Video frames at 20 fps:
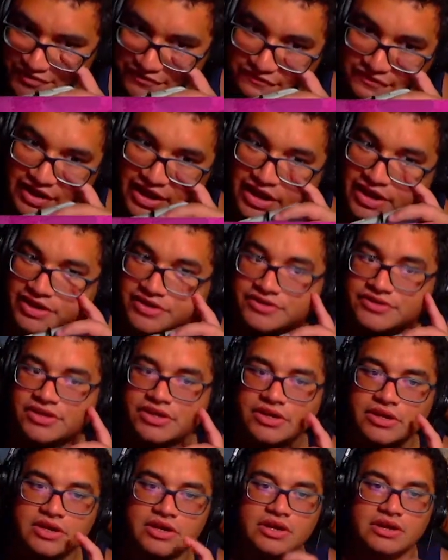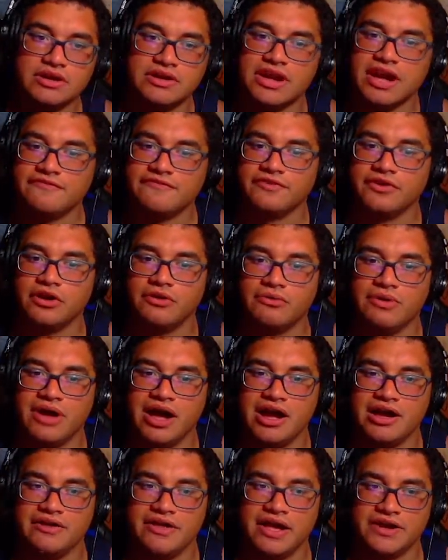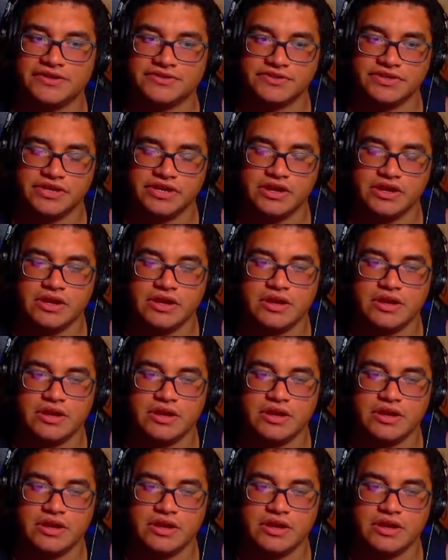find, not for a while actually.